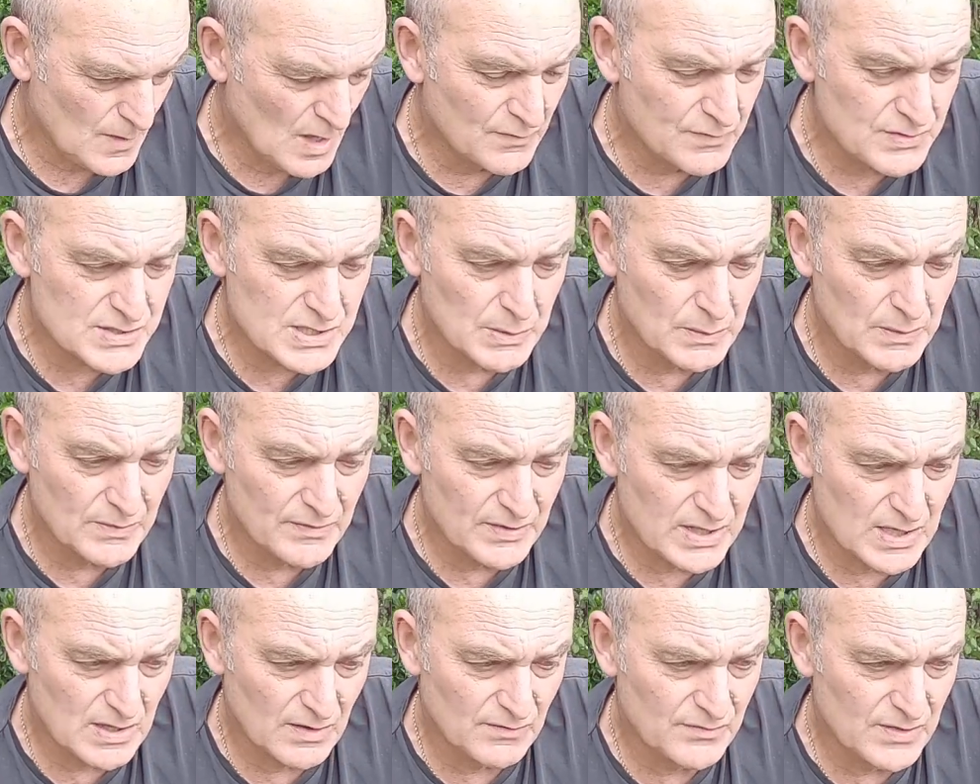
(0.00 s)
obviously
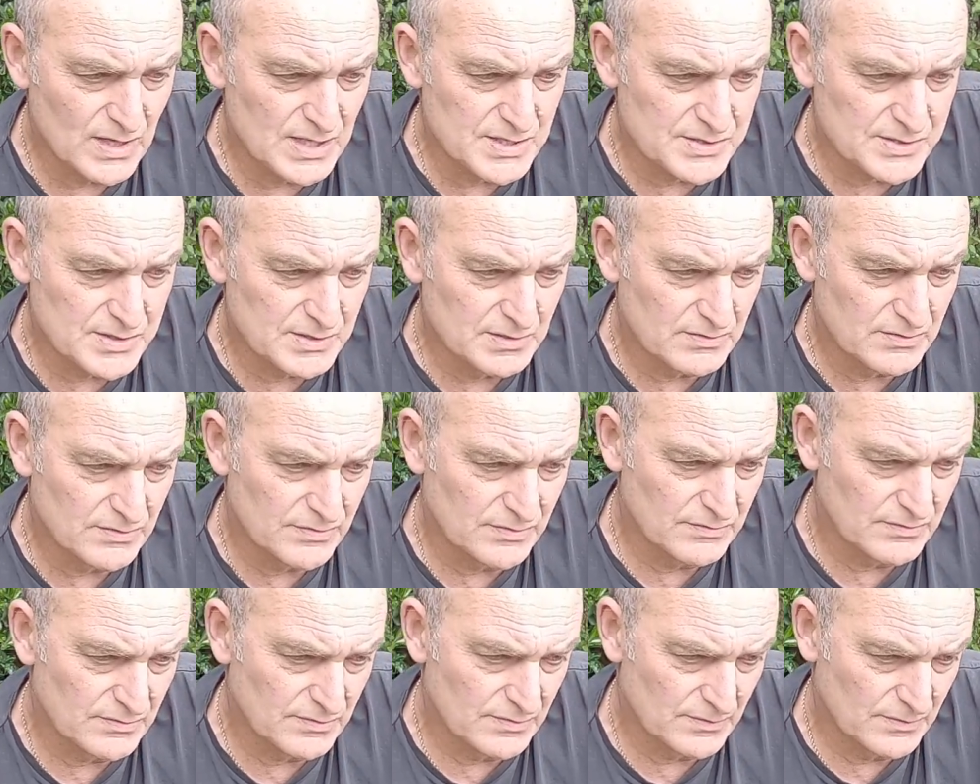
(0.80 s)
with a conventional
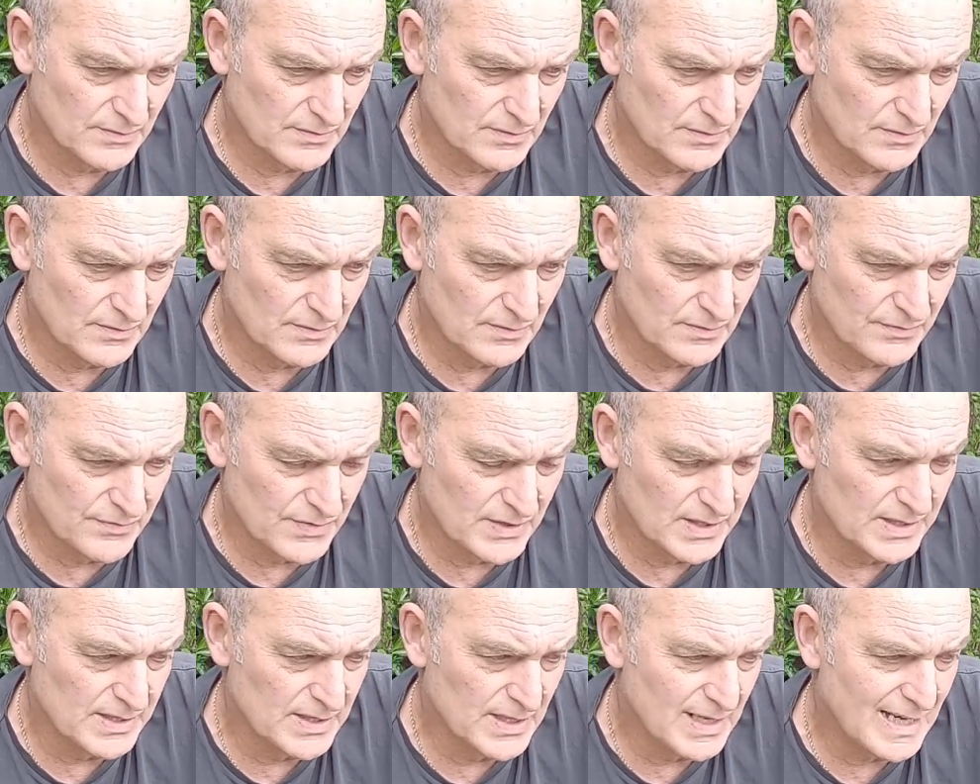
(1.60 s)

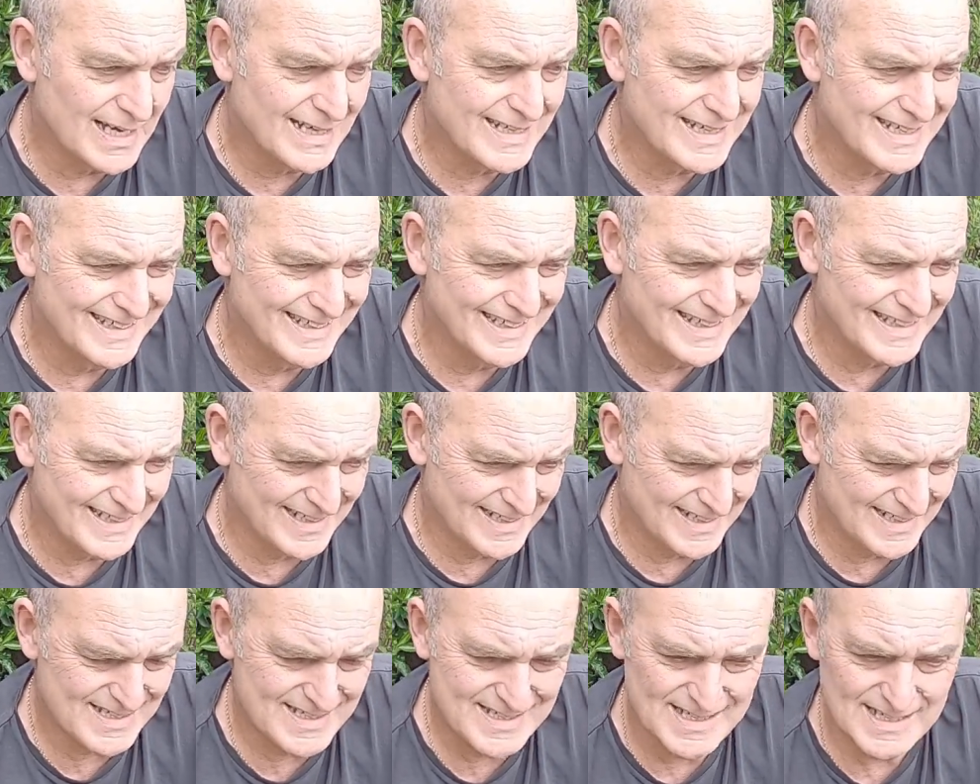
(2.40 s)
feeder I can
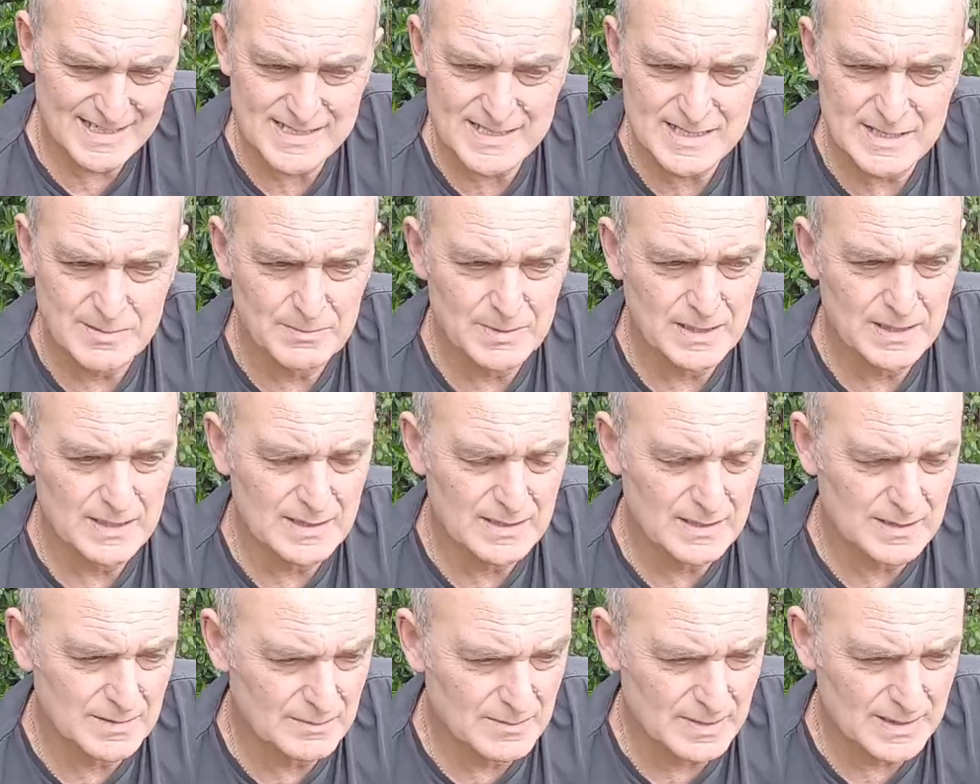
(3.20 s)
hit 60
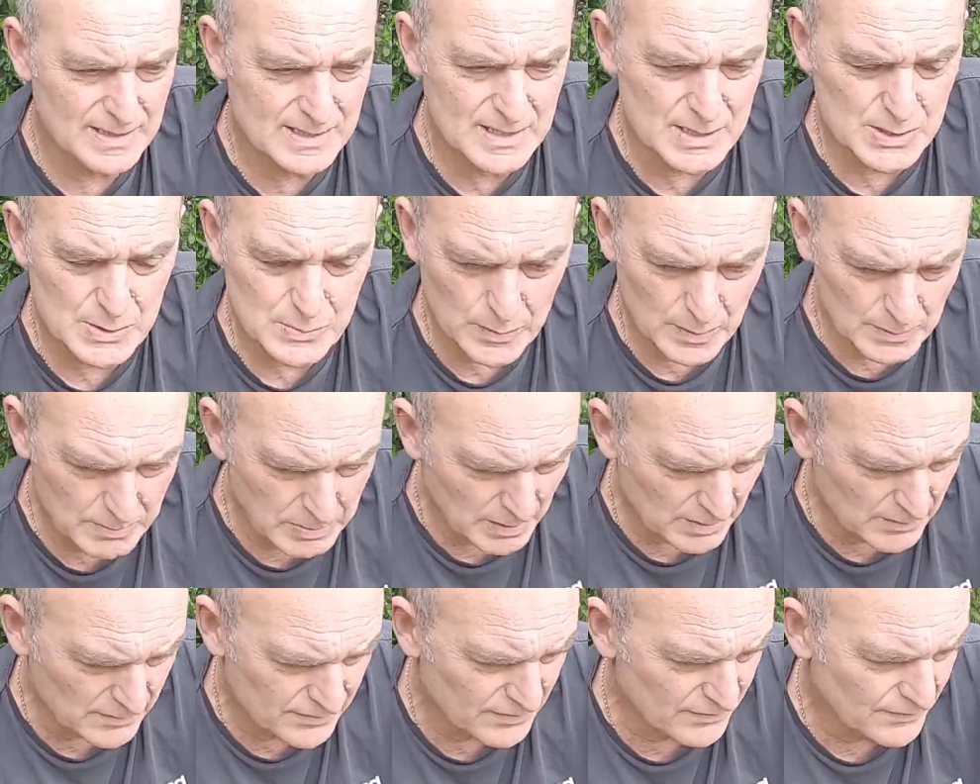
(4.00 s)
metres with
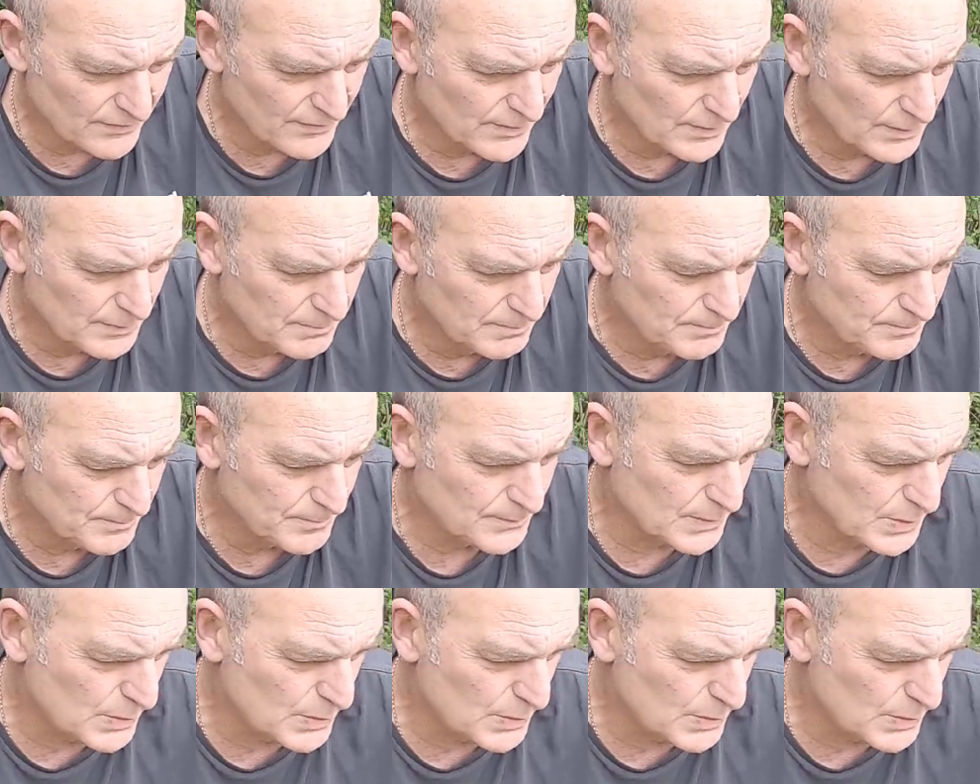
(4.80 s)
both of them.